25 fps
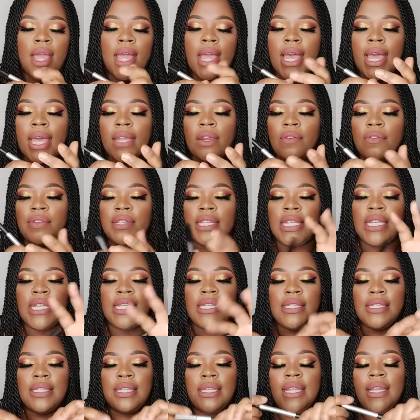And obviously this
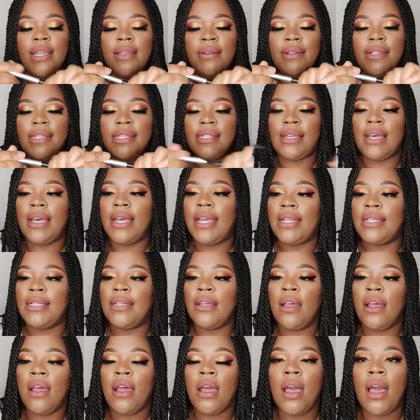is the liquid side.
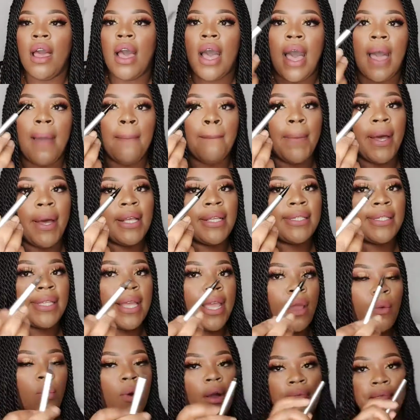I must
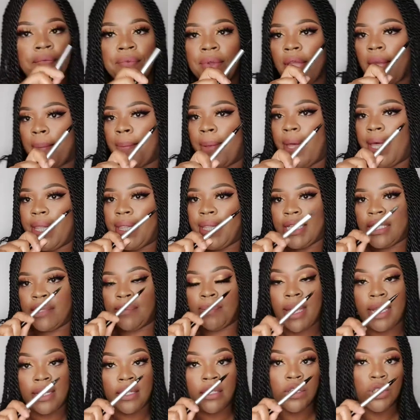say, one thing about this
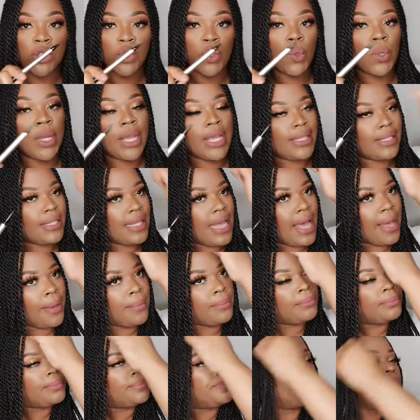pencil is
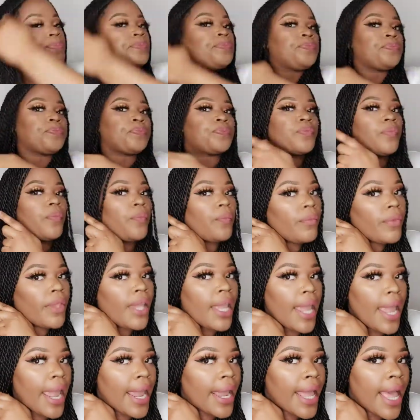that
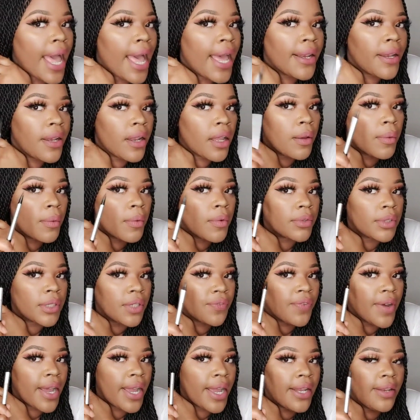it can
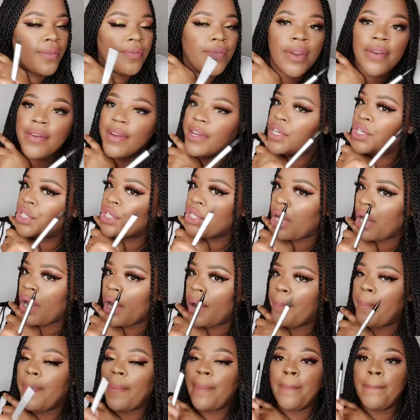define very
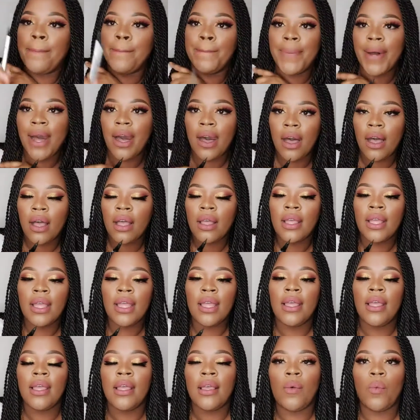sharp, but
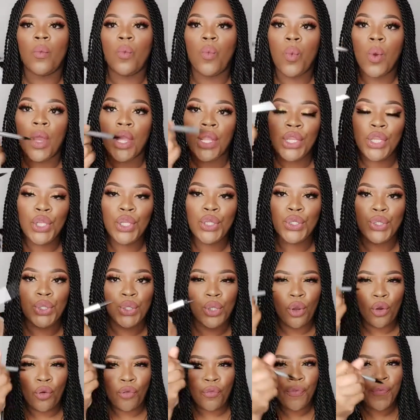when you do
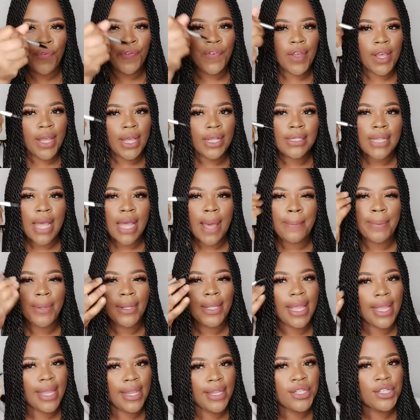your first
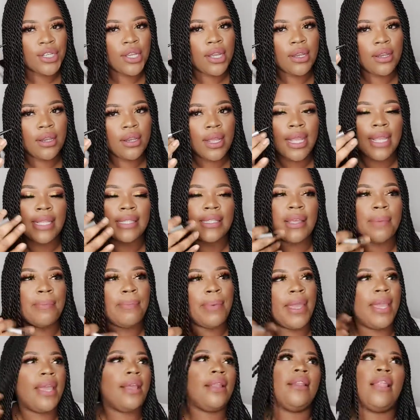application, it's a
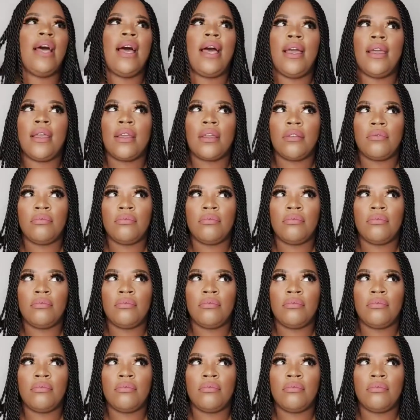bit like